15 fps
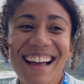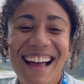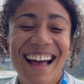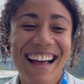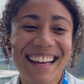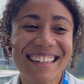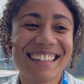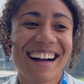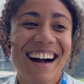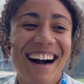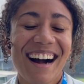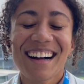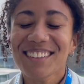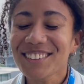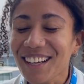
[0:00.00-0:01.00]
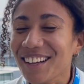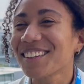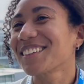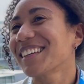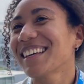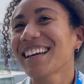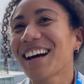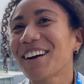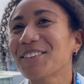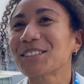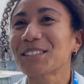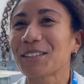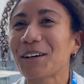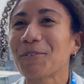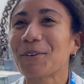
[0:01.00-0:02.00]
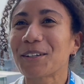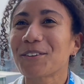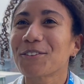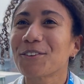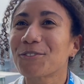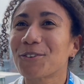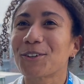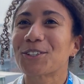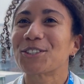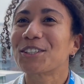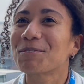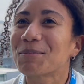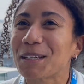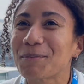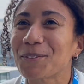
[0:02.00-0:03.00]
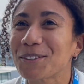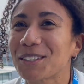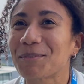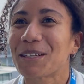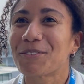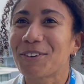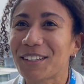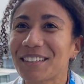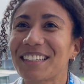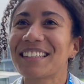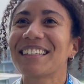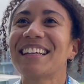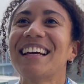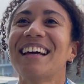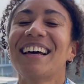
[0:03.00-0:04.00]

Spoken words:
And luckily, I was one of the fortunate people to be funded